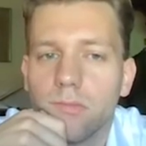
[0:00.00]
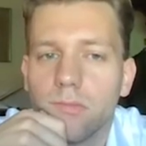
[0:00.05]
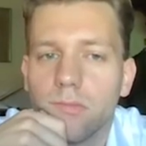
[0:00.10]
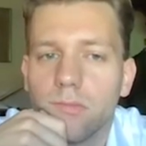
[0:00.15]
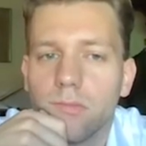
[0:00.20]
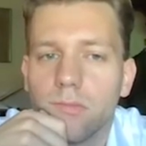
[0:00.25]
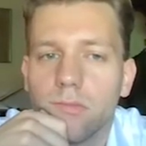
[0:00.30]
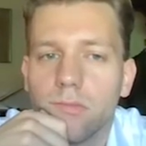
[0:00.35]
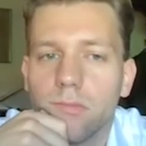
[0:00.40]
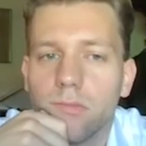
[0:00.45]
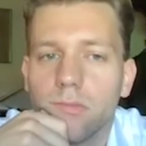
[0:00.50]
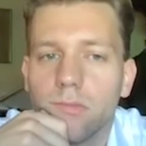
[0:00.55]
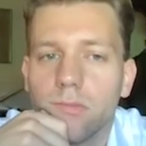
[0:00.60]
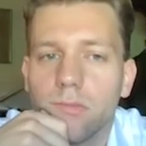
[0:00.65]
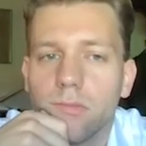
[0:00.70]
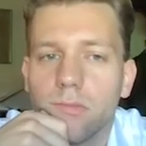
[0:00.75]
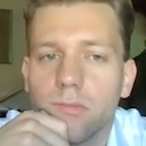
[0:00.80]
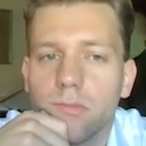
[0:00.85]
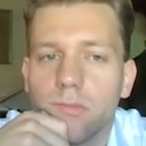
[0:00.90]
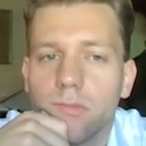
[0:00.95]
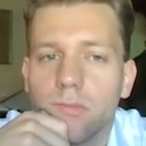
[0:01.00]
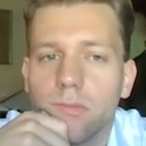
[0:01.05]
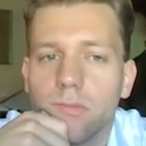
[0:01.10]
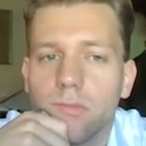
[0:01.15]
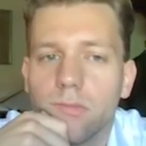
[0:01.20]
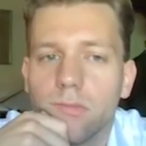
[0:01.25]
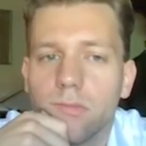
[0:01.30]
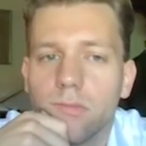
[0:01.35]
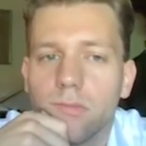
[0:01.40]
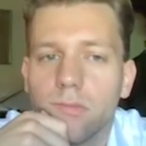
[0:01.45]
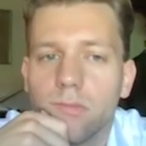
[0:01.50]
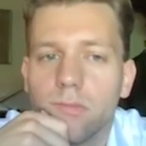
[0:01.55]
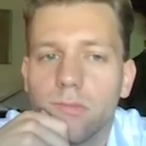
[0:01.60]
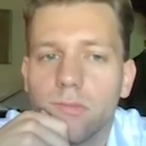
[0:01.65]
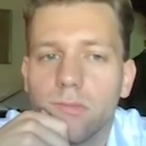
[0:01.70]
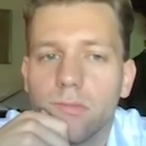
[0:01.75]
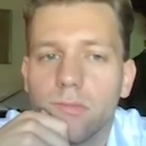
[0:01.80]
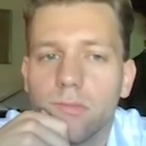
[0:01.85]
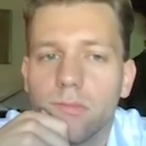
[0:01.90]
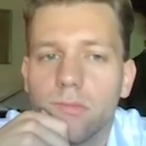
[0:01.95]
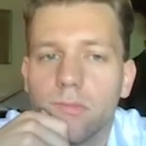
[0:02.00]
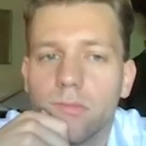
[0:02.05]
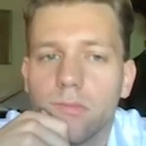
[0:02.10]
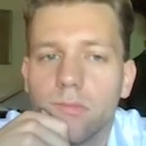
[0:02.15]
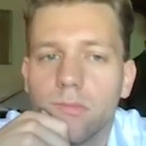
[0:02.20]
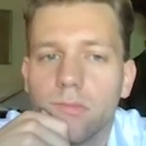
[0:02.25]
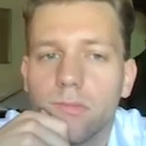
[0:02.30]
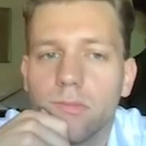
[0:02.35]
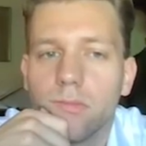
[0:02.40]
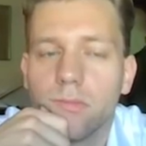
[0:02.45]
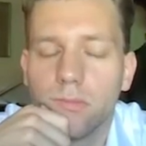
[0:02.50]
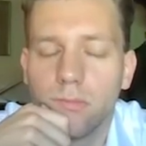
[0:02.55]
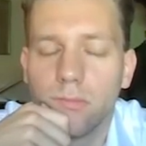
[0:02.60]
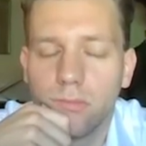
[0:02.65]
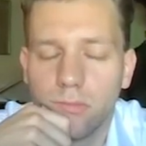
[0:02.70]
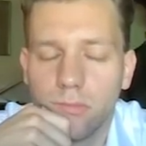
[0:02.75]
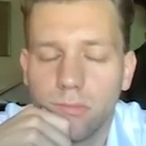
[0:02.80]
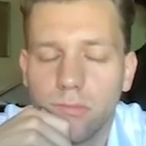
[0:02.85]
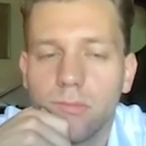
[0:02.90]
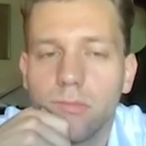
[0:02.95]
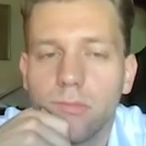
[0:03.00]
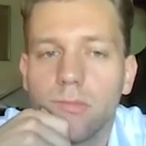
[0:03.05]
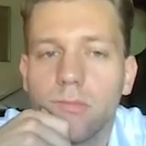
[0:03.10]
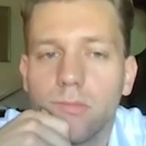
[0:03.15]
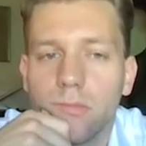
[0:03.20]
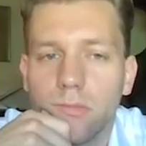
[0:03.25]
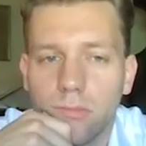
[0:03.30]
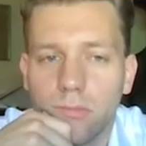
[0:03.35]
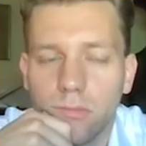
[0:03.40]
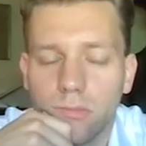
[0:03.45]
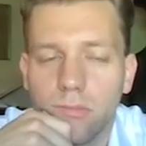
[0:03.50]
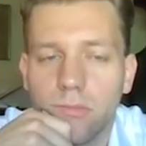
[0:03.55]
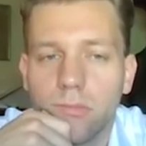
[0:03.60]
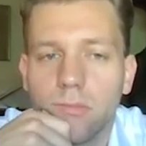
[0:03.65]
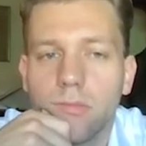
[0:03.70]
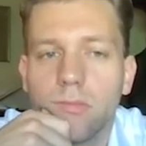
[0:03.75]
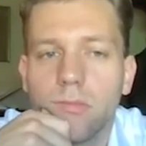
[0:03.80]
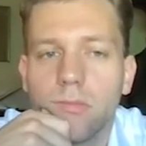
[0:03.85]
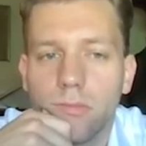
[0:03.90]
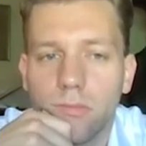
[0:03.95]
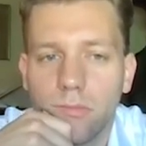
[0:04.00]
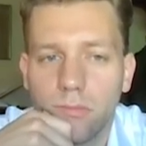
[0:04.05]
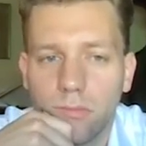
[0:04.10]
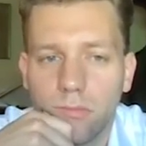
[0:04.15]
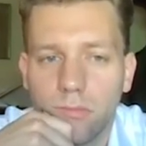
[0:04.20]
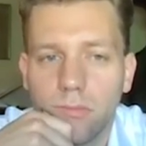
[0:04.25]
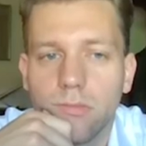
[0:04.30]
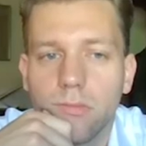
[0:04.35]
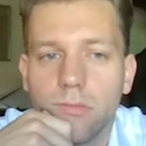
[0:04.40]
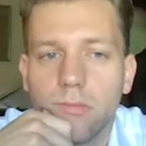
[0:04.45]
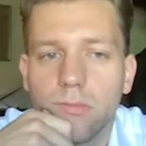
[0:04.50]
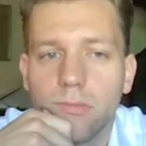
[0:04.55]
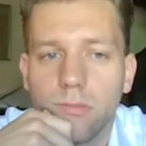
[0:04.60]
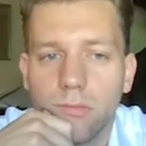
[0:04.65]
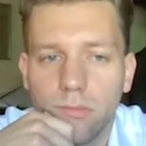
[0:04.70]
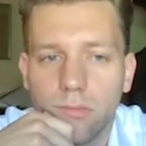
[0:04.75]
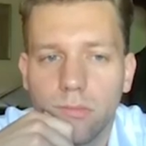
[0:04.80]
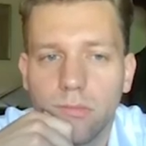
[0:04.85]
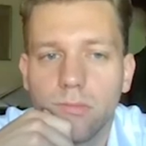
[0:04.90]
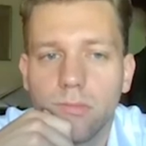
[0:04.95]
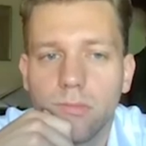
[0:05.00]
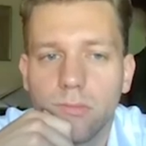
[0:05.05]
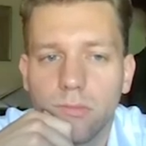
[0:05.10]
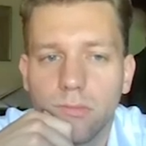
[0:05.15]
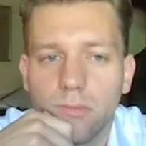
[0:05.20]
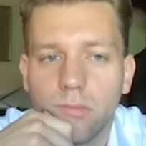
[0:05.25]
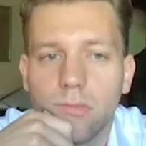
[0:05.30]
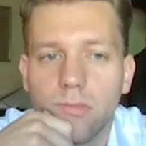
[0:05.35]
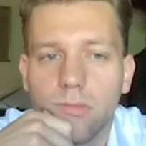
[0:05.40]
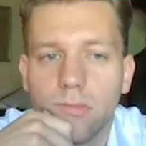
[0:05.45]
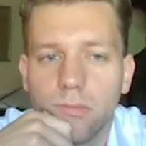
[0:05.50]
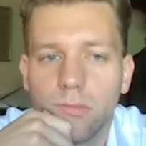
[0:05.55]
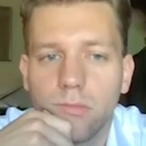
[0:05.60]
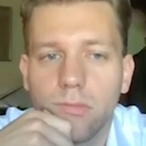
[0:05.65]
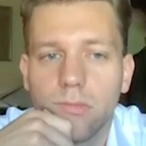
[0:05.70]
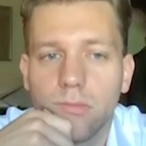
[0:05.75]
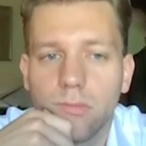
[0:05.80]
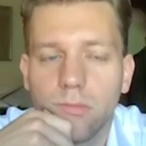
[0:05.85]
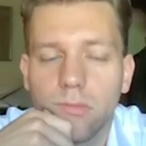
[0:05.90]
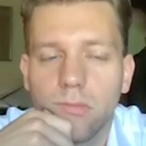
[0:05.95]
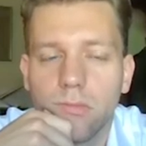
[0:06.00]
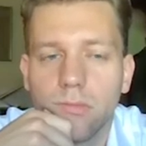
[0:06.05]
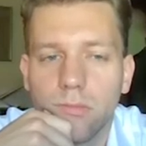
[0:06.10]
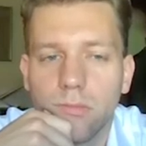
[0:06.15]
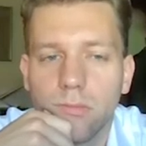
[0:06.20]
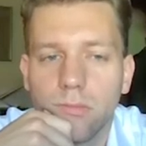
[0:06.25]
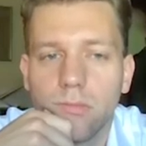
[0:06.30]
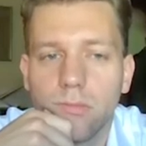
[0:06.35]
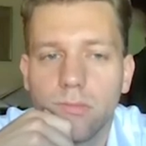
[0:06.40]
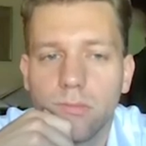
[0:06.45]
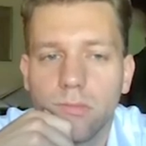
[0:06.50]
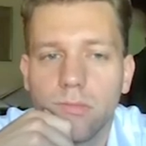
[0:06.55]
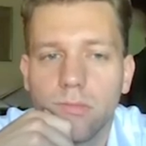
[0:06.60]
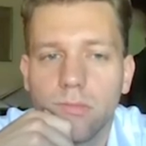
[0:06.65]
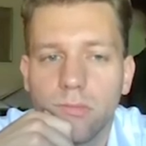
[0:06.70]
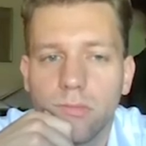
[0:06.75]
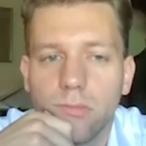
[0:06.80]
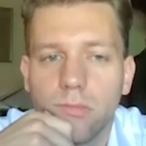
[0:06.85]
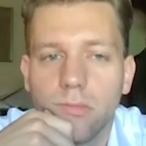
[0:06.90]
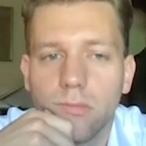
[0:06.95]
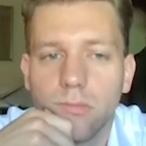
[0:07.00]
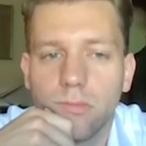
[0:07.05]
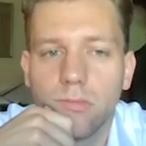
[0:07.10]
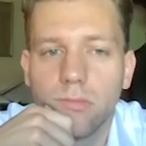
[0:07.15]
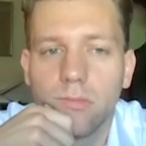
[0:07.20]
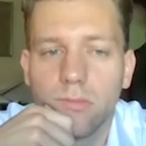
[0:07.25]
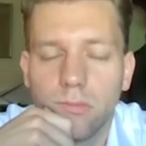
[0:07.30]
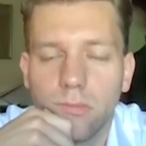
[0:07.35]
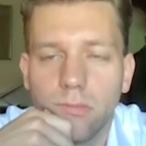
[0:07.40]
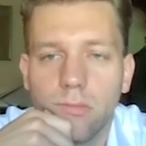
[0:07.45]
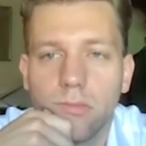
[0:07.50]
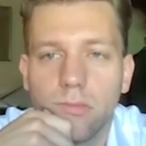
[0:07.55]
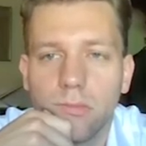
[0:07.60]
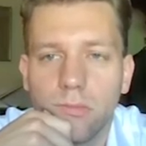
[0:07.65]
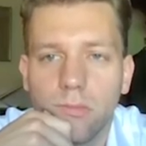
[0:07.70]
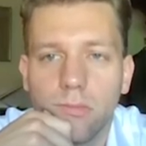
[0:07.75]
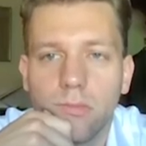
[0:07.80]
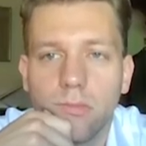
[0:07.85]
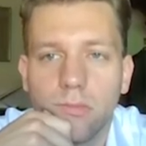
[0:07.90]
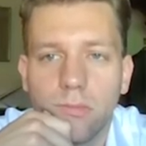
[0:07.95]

This person isn't speaking.